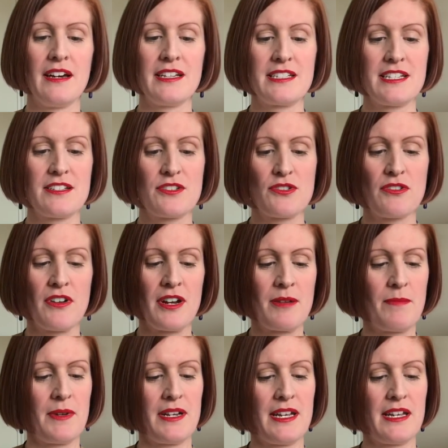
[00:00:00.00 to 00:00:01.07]
I did try,
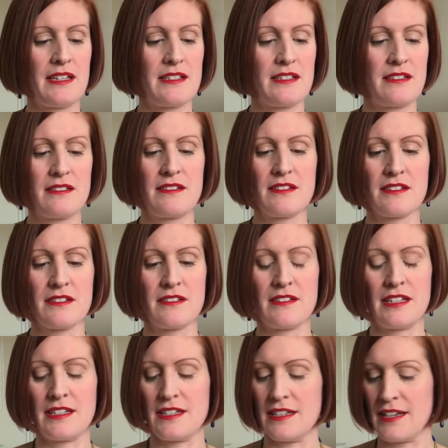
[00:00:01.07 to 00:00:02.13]
but it
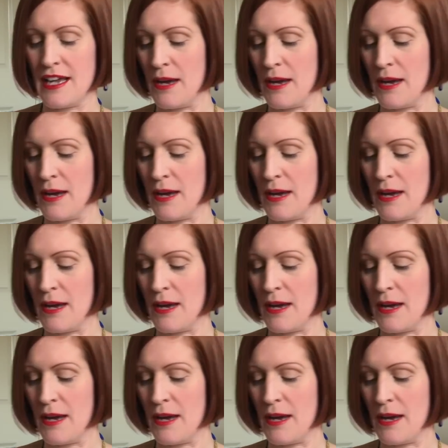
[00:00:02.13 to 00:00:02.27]
didn't